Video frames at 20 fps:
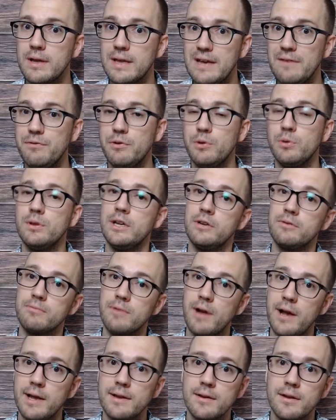if you lean
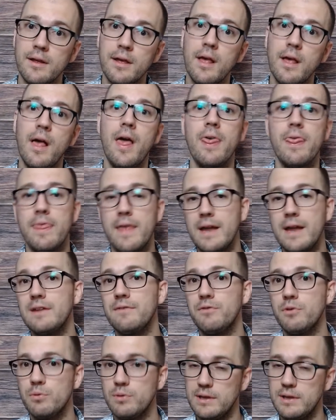right than
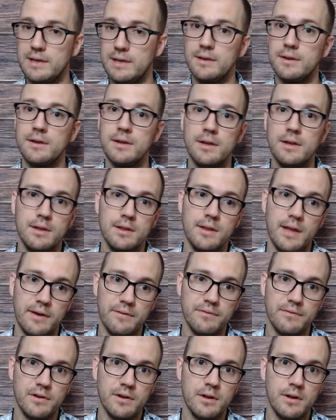if you lean
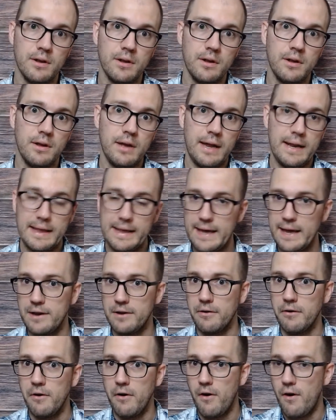left. And
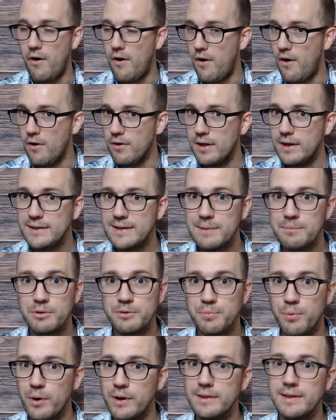again, all I did was
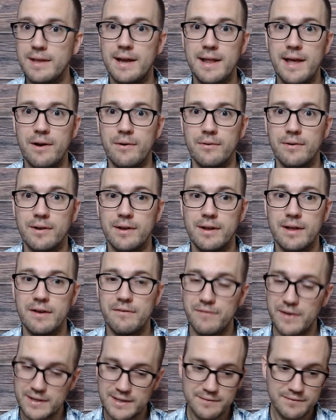point that out
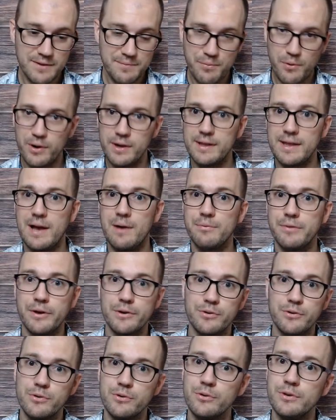effectively pointing out that
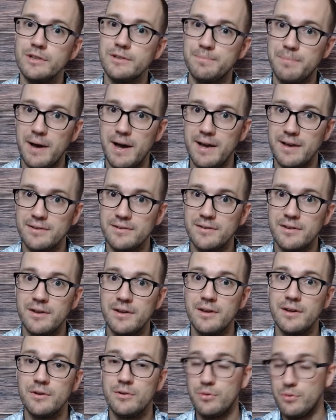Google is biased
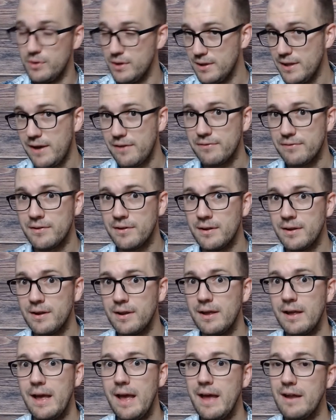to the left,
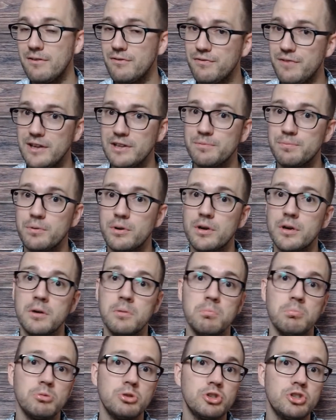and Facebook
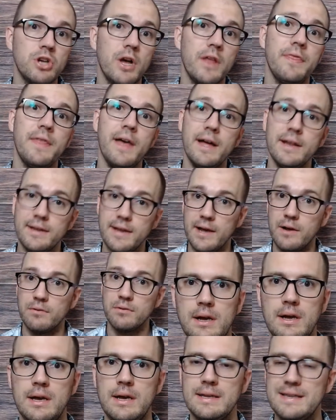shut that down.
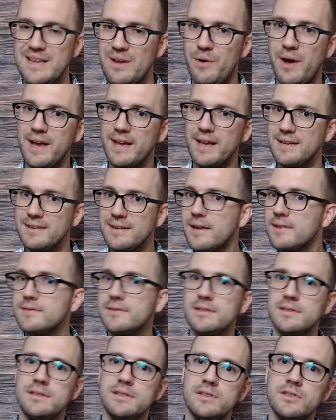Now, I
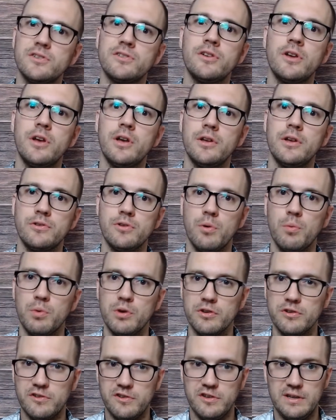contested this, so
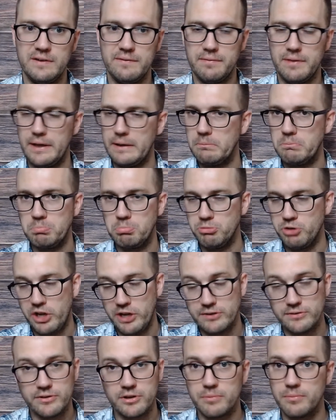we'll see if they
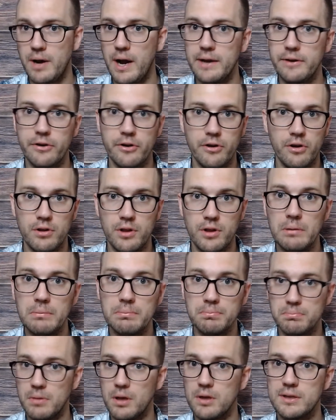change their mind at all.
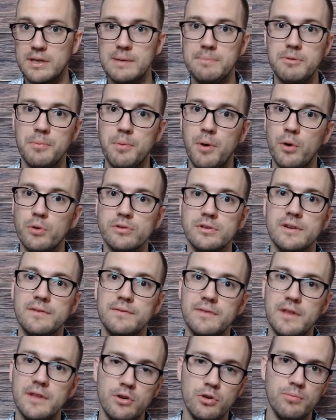I'll, I'll keep you posted if
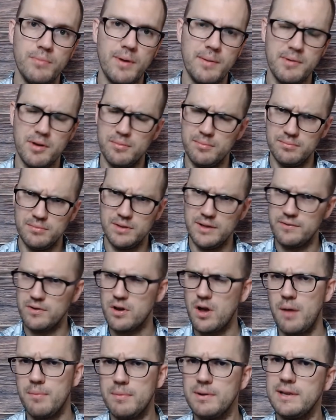they do. Maybe I'll leave a
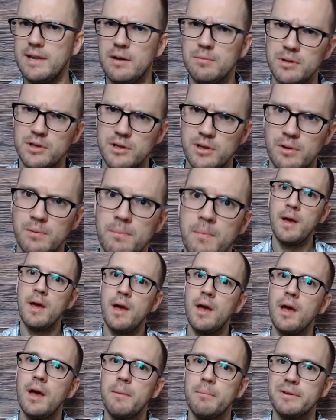comment down below.
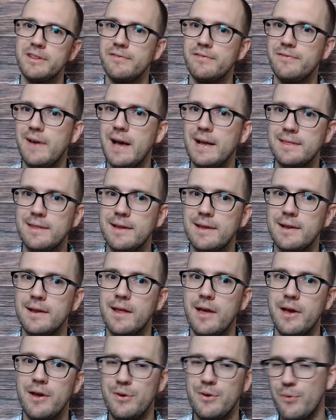But the fact that
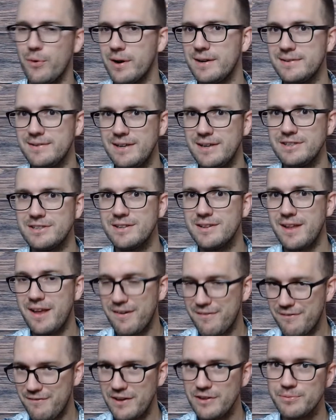an organization
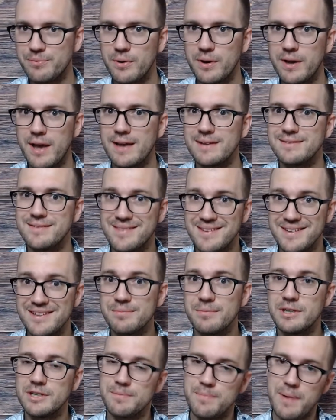like Facebook has this
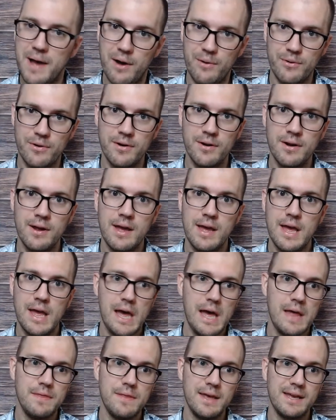much power
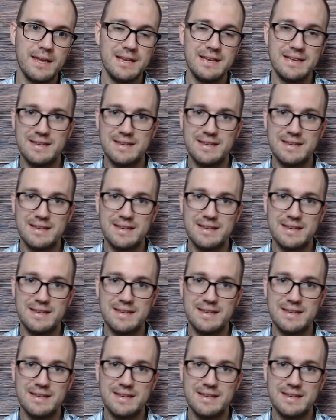and they can